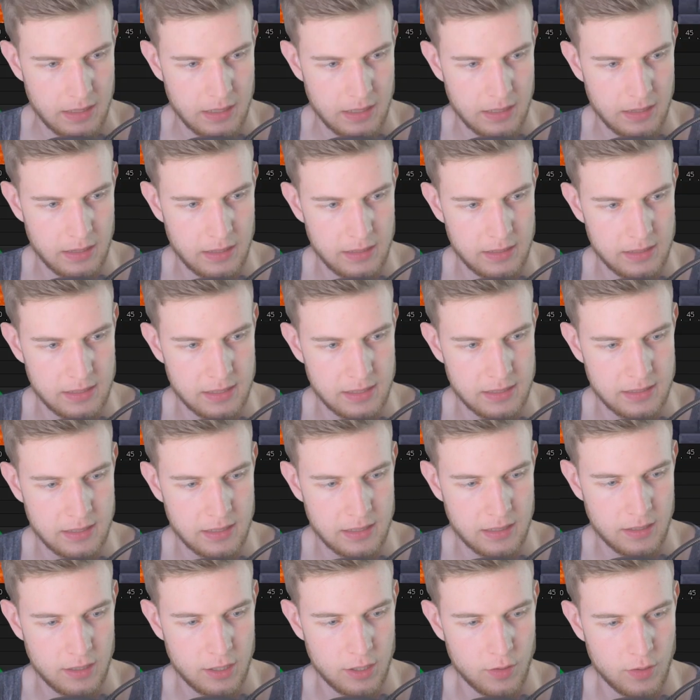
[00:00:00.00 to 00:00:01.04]
and this is
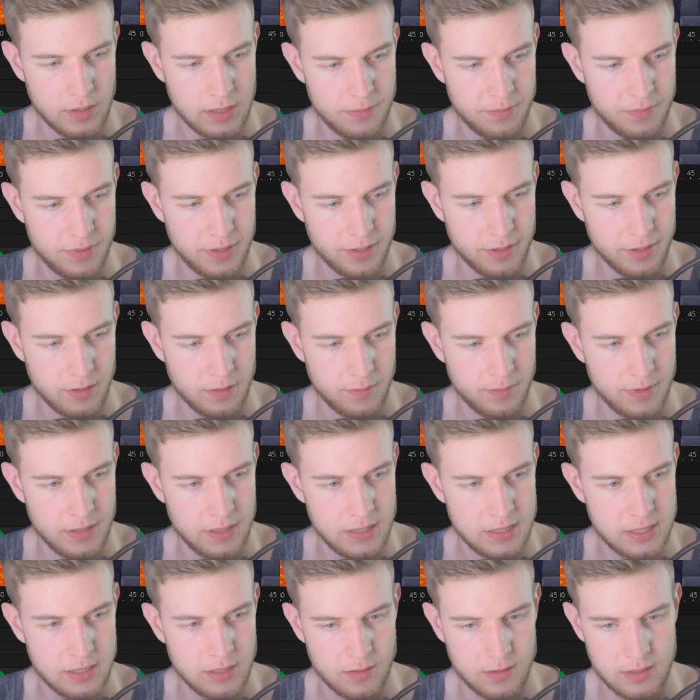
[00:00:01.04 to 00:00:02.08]
gonna go up a little
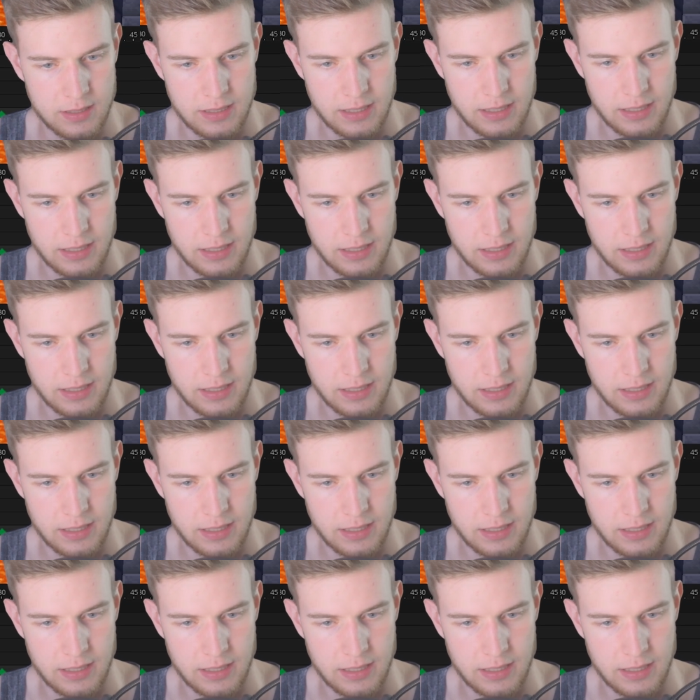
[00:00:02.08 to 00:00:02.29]
bit, so it's